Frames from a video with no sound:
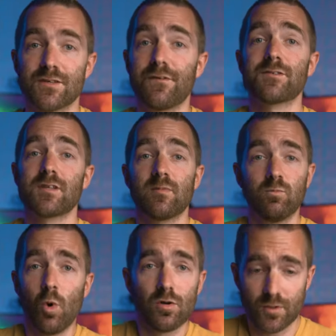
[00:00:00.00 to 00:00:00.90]
So first
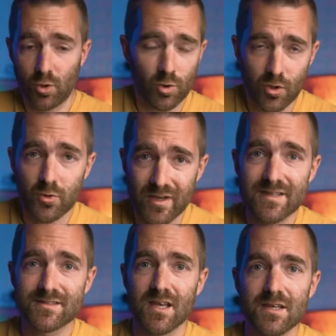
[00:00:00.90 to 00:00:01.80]
up, what or who
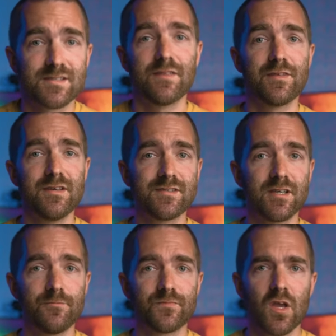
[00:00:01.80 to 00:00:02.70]
is
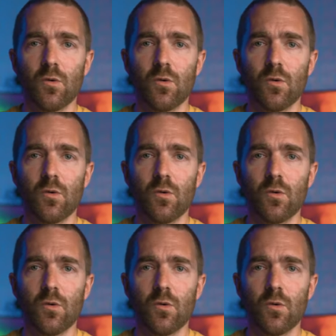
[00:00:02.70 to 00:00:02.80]
Synthesia?